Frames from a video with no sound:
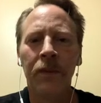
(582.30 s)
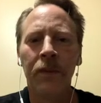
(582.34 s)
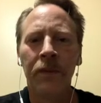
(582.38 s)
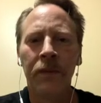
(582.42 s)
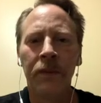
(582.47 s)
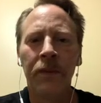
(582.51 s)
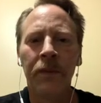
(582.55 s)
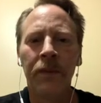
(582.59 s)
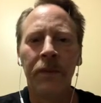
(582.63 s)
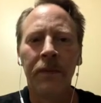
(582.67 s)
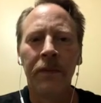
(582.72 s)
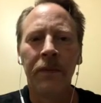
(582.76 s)

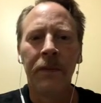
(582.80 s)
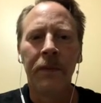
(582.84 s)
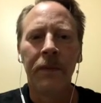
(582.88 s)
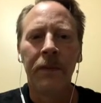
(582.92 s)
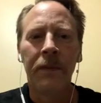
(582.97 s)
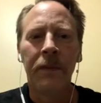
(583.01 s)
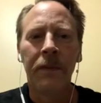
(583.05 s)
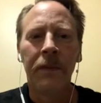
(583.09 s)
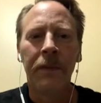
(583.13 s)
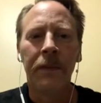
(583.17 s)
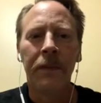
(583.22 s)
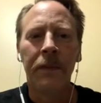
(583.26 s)

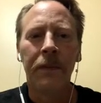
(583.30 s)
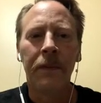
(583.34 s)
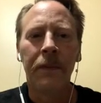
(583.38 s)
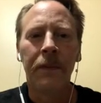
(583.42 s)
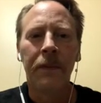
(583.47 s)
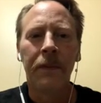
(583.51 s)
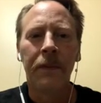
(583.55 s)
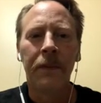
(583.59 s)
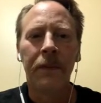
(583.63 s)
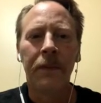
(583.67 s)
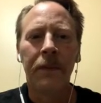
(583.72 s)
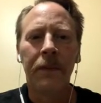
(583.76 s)

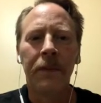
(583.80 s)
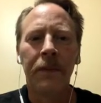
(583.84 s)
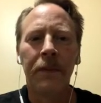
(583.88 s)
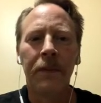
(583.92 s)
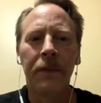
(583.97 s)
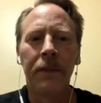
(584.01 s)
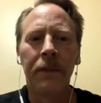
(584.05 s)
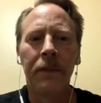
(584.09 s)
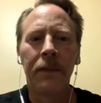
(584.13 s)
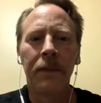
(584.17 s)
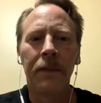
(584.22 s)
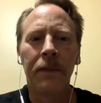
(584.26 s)

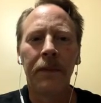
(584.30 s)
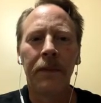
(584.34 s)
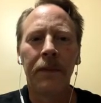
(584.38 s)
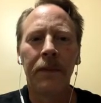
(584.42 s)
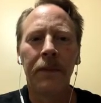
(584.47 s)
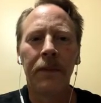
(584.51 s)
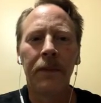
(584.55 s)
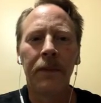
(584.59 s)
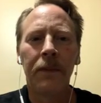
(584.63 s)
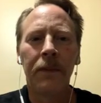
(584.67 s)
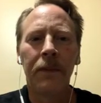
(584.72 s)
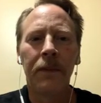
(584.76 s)

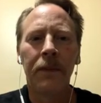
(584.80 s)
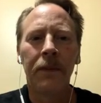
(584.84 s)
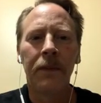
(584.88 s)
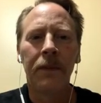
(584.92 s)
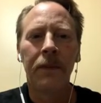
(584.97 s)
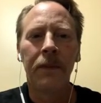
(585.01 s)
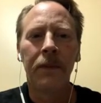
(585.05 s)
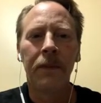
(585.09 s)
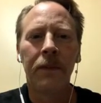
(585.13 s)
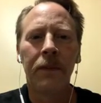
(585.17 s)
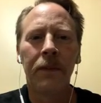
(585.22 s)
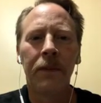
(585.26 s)

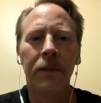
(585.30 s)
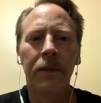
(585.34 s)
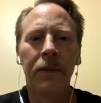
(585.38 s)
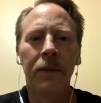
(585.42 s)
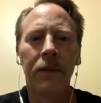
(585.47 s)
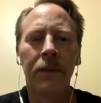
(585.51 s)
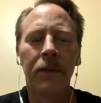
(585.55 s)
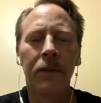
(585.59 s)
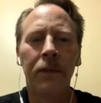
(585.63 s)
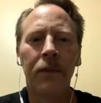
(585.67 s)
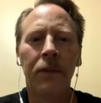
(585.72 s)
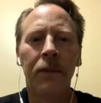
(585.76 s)

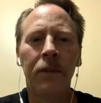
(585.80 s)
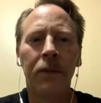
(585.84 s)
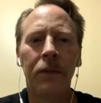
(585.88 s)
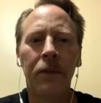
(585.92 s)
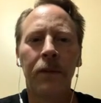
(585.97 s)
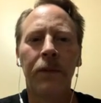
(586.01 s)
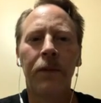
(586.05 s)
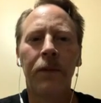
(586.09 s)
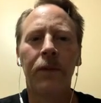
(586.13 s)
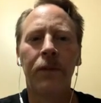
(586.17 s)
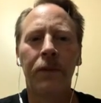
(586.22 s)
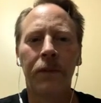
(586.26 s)

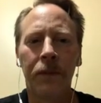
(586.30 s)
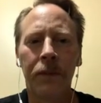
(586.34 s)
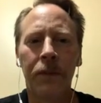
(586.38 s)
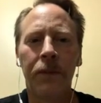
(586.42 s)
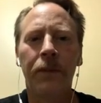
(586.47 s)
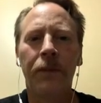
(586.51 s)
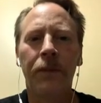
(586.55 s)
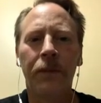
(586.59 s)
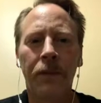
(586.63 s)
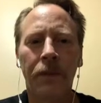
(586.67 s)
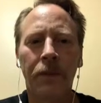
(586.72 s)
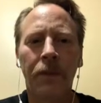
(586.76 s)

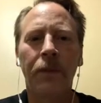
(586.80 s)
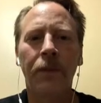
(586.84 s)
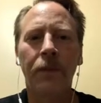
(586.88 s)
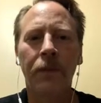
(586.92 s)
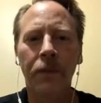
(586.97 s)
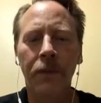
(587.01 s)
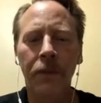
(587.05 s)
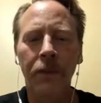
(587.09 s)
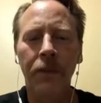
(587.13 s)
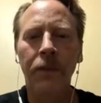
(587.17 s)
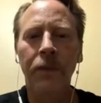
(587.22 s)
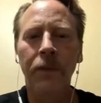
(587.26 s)

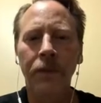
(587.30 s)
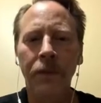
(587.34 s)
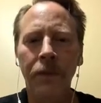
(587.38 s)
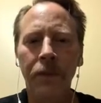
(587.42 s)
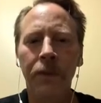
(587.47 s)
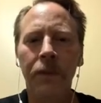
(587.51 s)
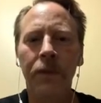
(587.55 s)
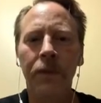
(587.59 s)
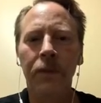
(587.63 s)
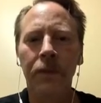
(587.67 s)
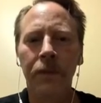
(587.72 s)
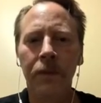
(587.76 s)

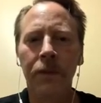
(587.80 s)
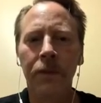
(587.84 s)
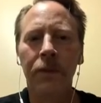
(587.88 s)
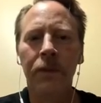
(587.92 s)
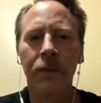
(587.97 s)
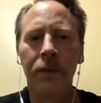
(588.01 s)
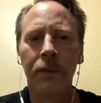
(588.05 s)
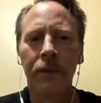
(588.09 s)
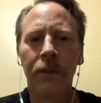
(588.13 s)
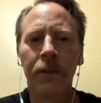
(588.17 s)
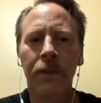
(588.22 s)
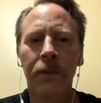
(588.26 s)

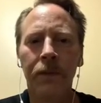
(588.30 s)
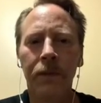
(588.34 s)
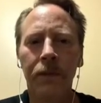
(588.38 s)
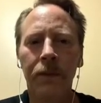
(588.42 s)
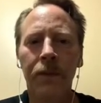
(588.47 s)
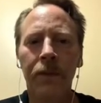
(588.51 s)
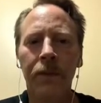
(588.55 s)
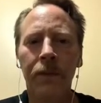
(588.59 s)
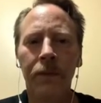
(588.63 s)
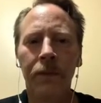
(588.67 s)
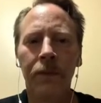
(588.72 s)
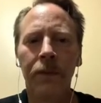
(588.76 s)

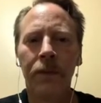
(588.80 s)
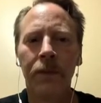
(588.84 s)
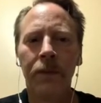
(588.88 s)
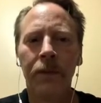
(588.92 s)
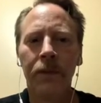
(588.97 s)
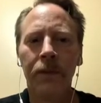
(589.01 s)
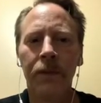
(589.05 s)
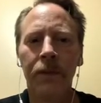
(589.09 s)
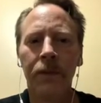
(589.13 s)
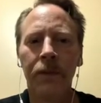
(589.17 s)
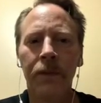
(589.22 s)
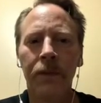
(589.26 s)

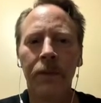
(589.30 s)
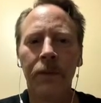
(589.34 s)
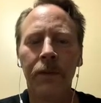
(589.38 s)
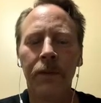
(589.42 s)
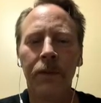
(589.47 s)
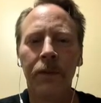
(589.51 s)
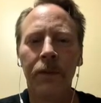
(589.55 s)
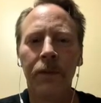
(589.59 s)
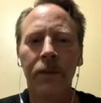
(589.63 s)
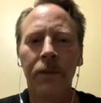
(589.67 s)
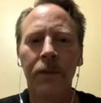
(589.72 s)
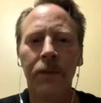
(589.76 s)

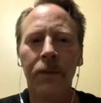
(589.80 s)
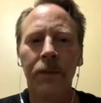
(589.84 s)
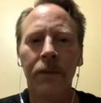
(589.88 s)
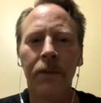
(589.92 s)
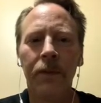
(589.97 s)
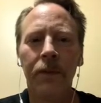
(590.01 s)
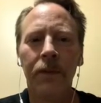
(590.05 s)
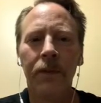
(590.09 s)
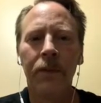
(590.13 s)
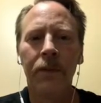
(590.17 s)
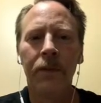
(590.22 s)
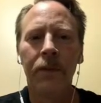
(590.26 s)
[no speech]